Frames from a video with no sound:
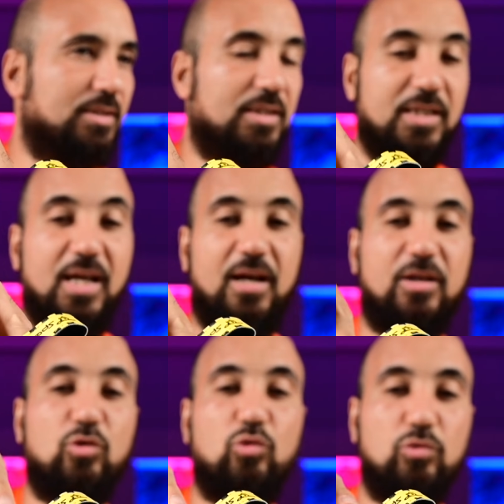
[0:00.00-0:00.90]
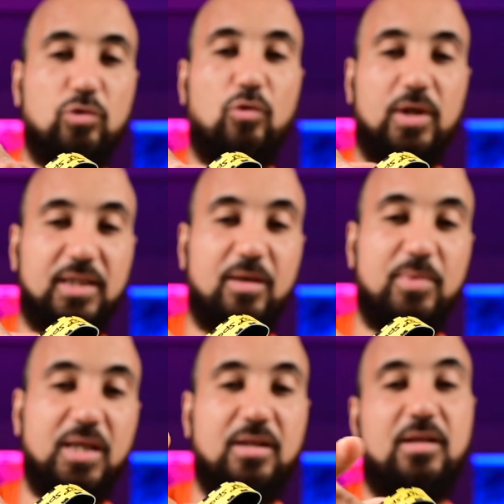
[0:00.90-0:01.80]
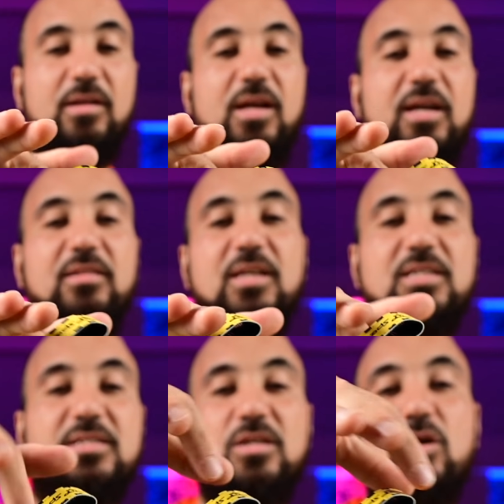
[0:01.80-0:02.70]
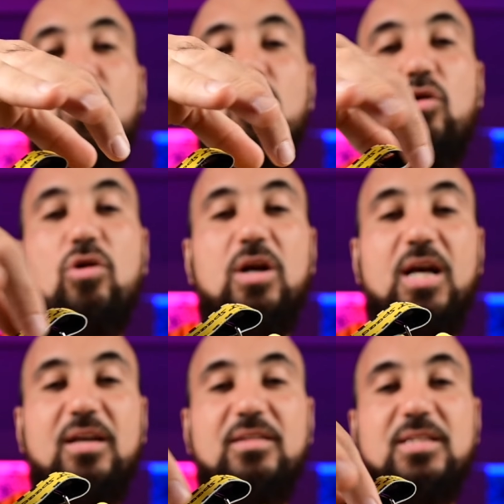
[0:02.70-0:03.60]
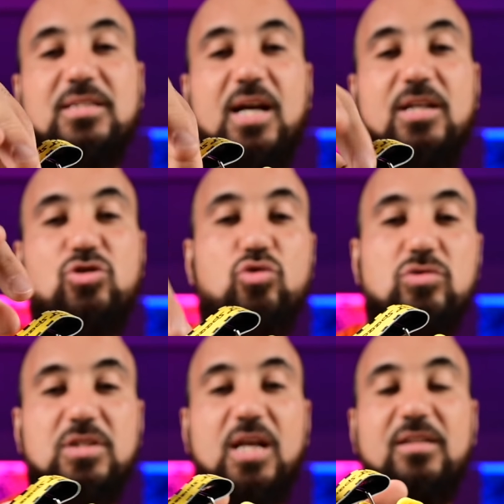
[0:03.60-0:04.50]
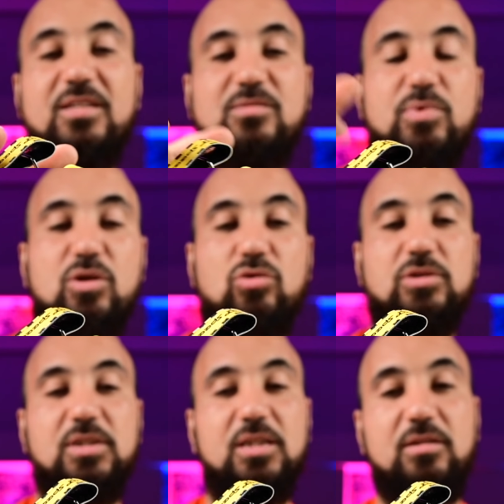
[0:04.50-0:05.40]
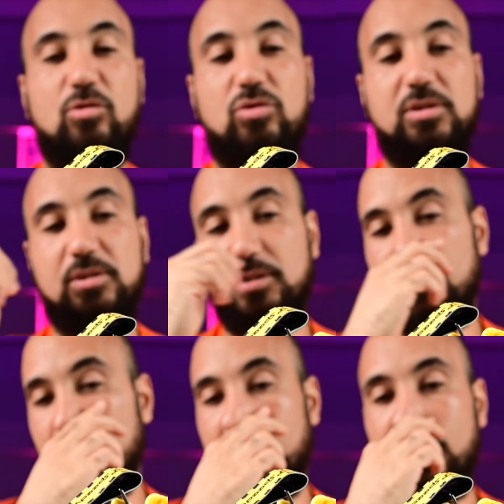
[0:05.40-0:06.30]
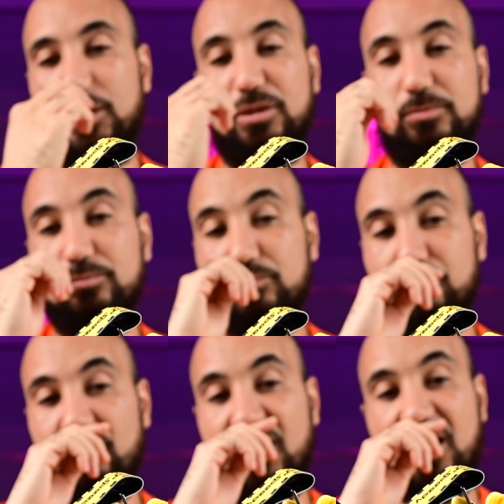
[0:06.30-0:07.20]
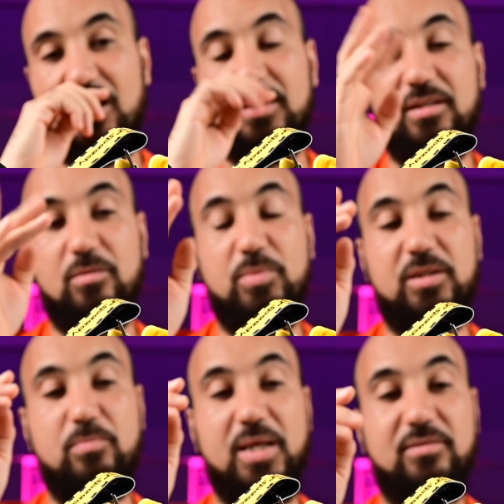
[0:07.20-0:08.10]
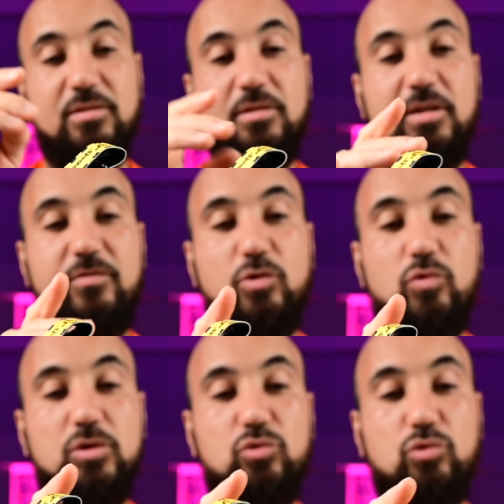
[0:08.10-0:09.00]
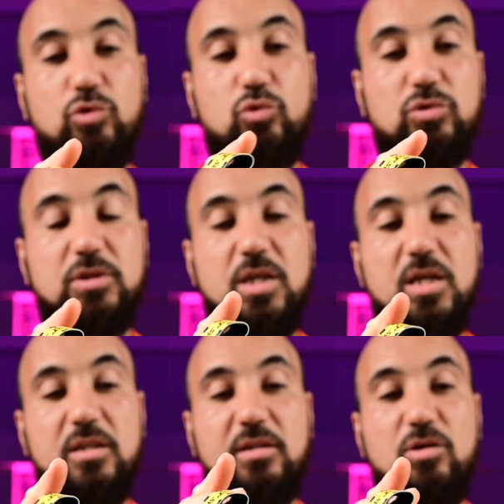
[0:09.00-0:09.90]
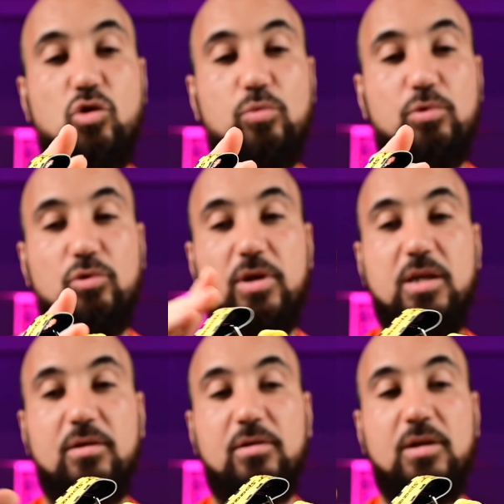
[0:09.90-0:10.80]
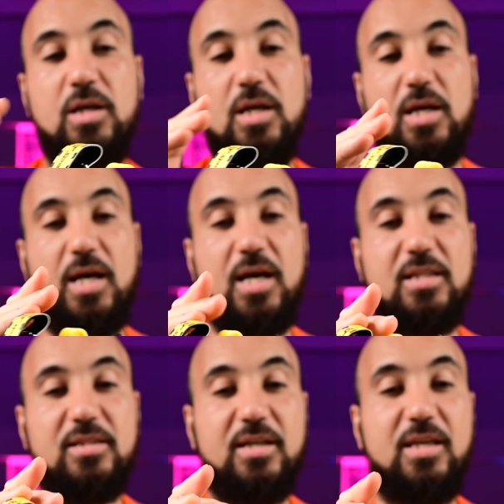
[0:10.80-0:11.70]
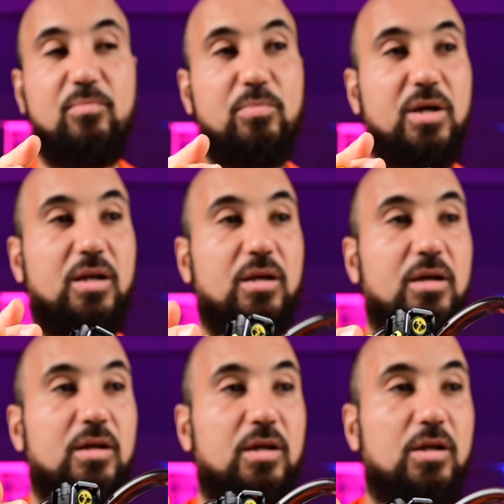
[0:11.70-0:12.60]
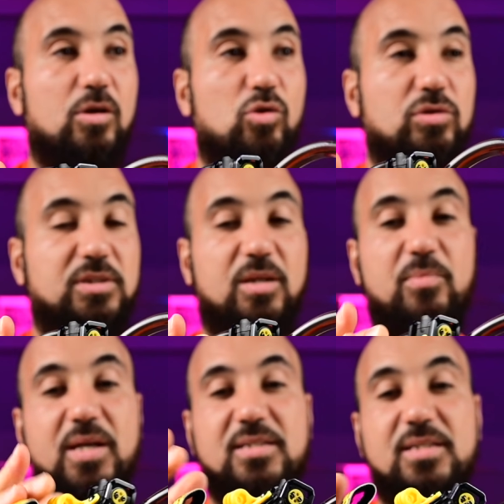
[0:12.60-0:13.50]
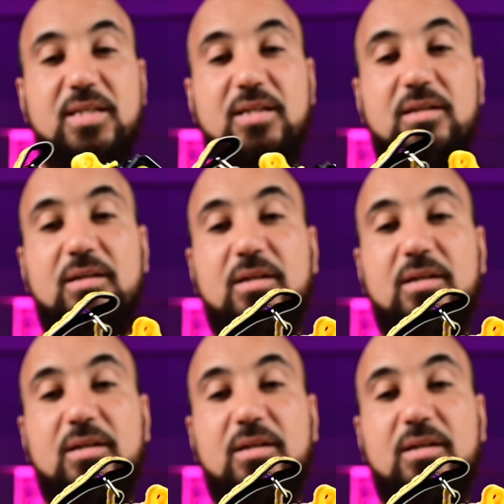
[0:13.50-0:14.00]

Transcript: yeah, you know what I mean, like this or like this. I chose like this because it looks a little bit better if you want to use the GoPro here, and the gimbal looks amazing,